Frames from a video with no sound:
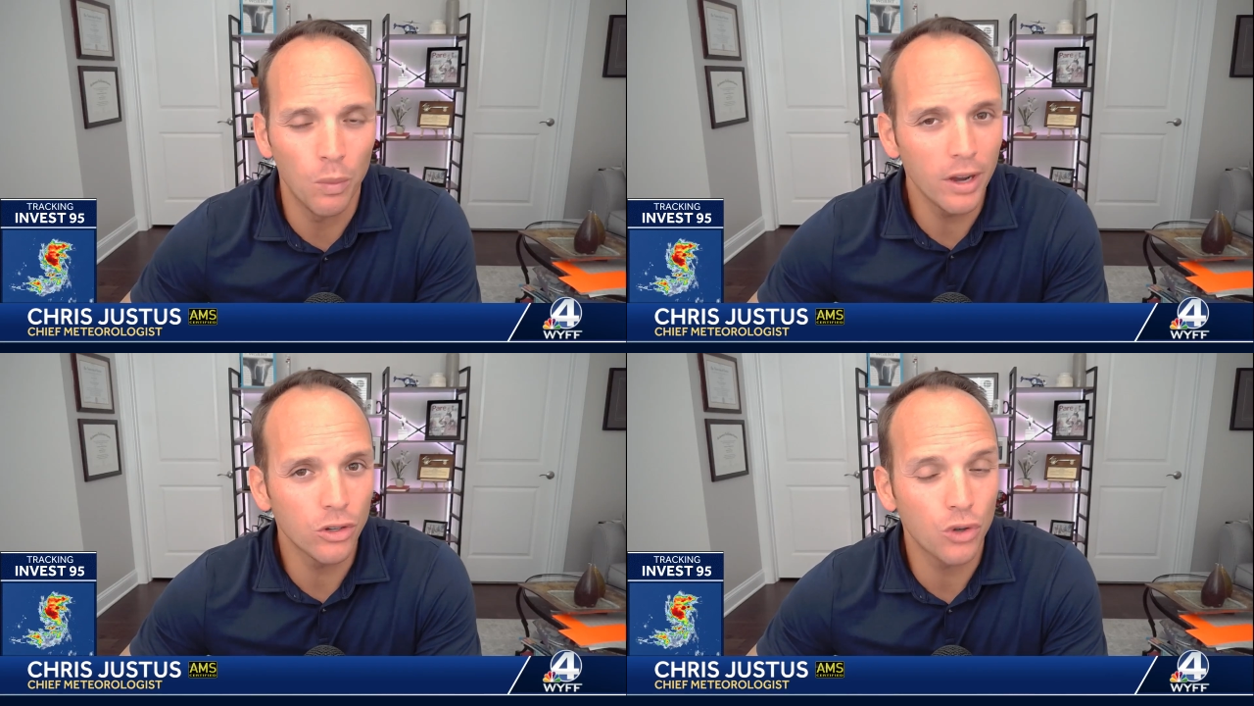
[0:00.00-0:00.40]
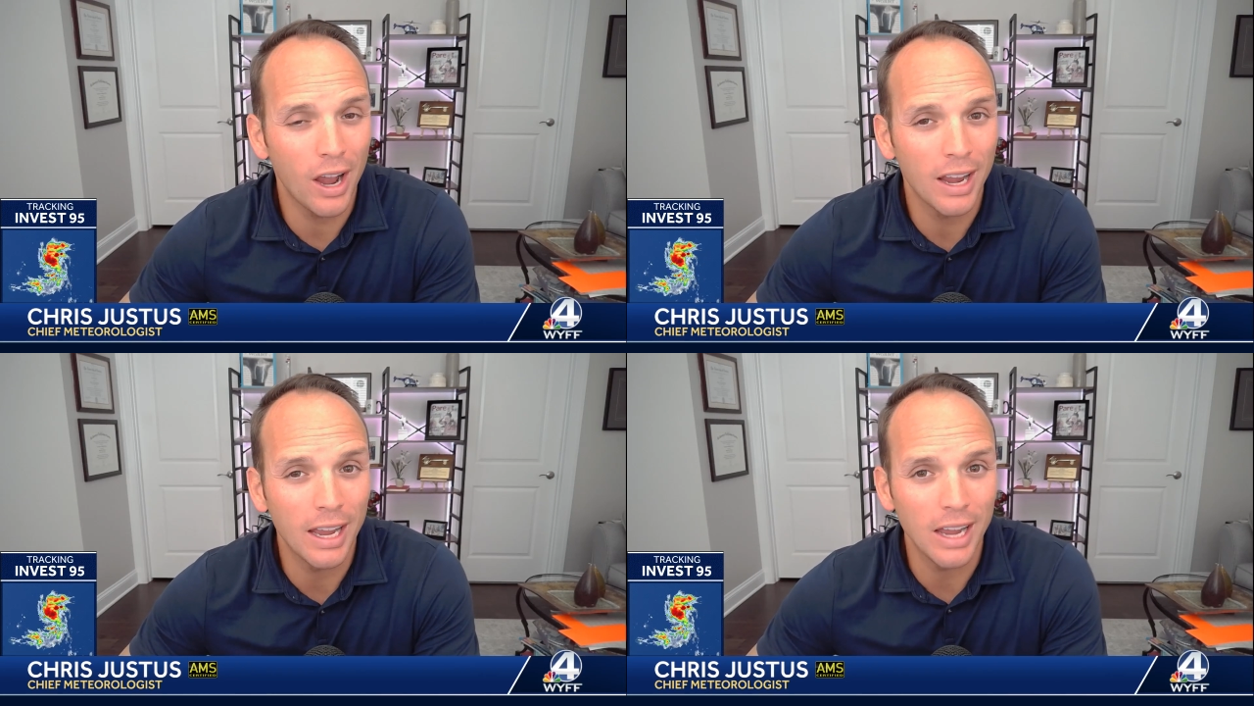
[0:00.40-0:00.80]
We are
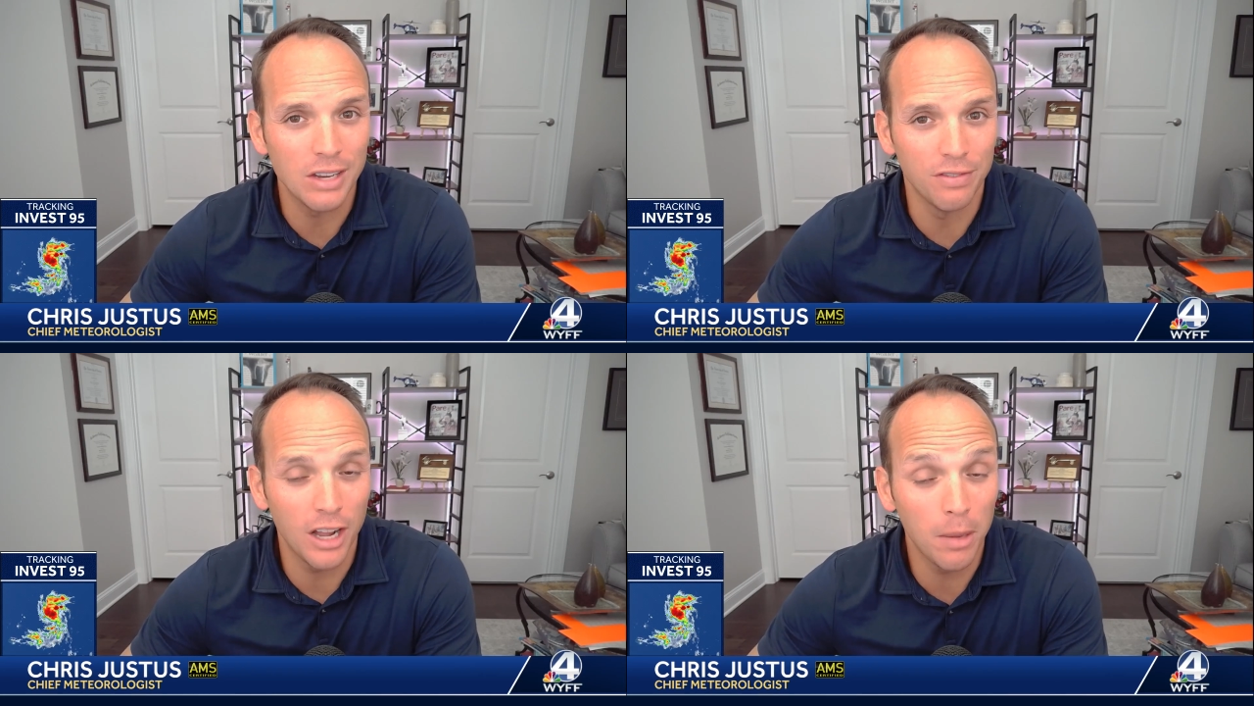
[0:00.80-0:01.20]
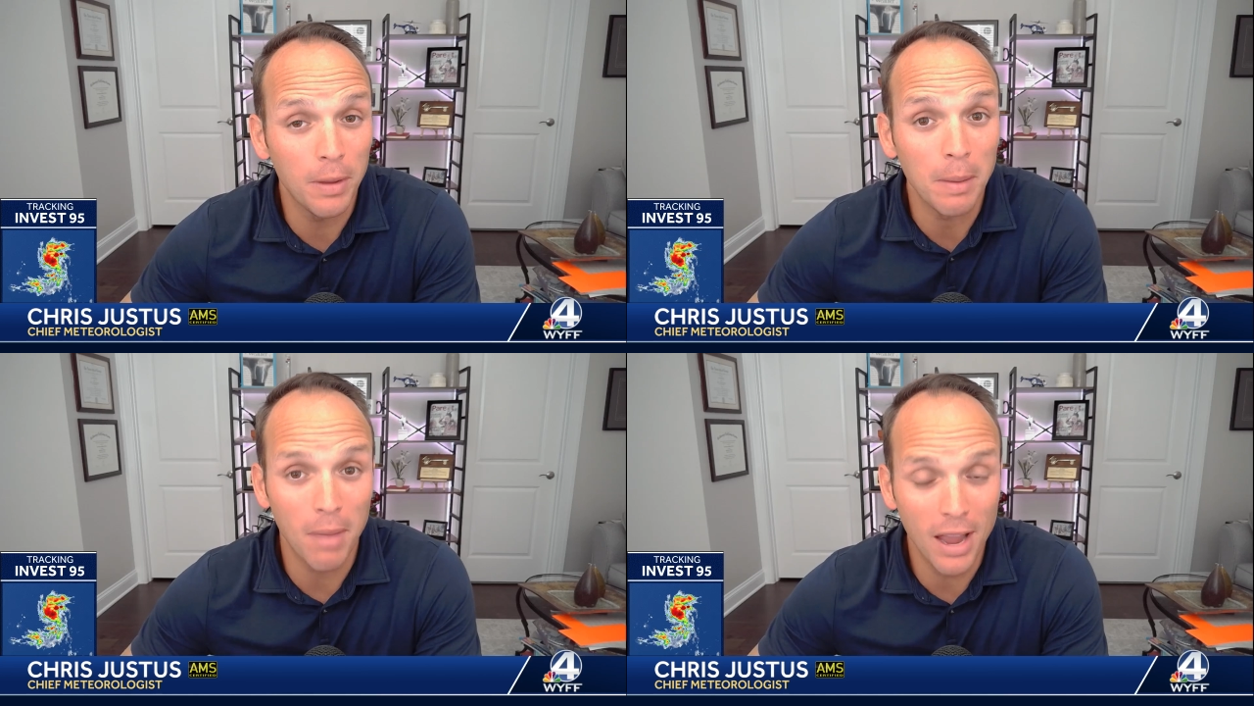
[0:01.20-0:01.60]
tracking a
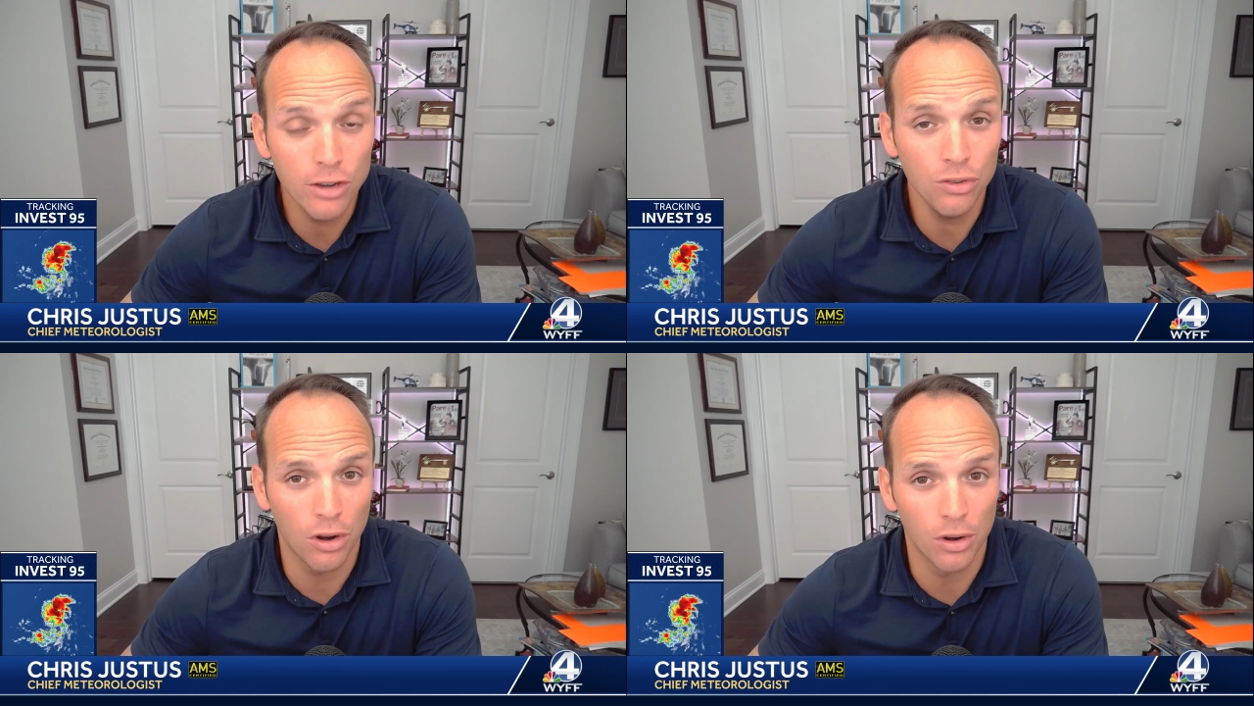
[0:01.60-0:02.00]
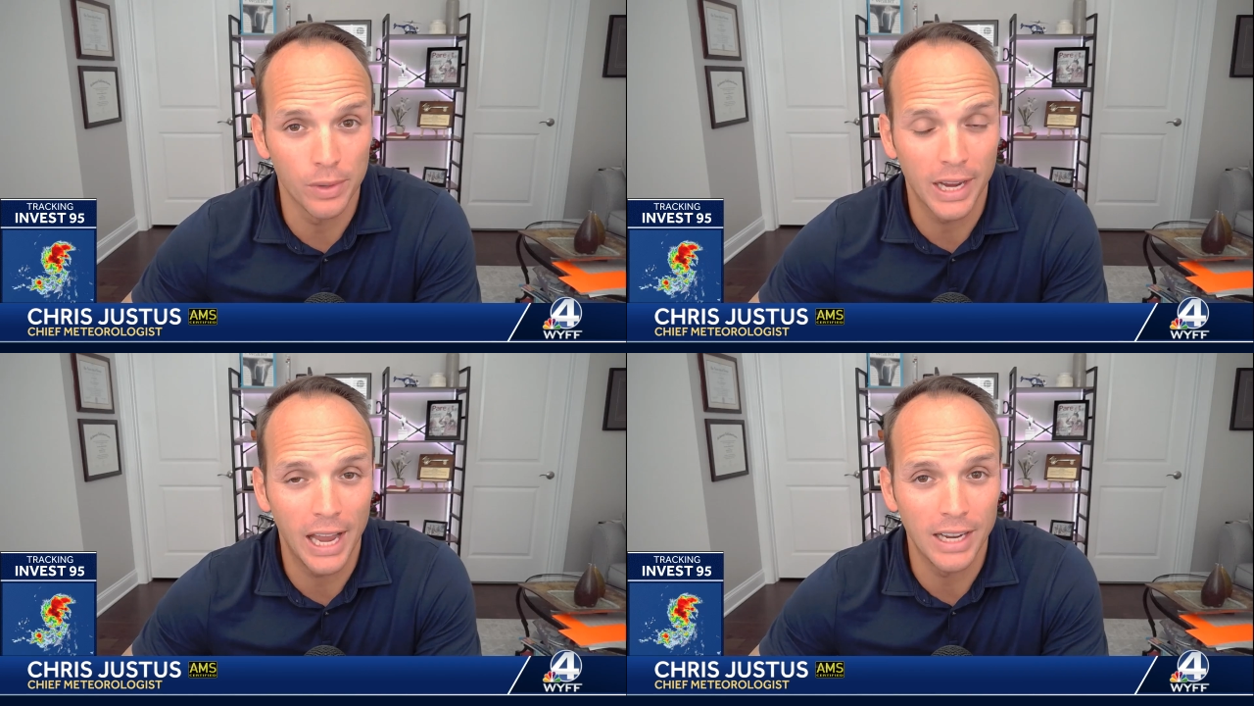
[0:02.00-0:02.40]
developing major
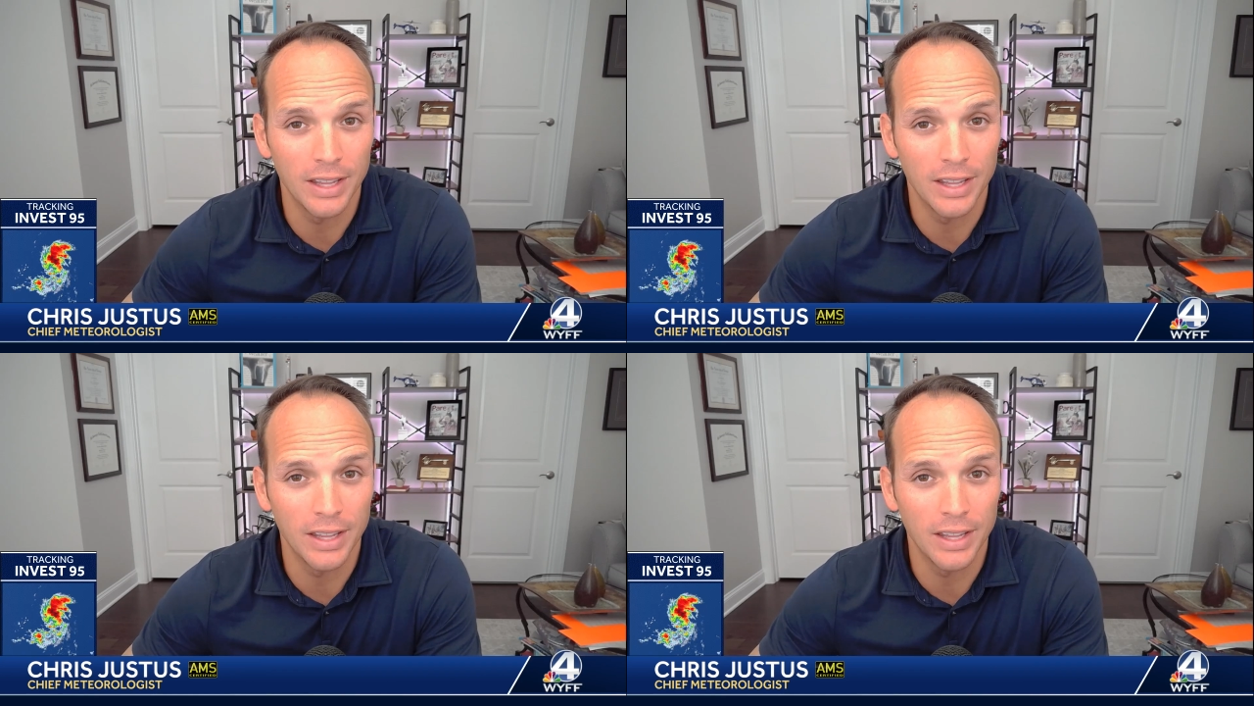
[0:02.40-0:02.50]
hurricane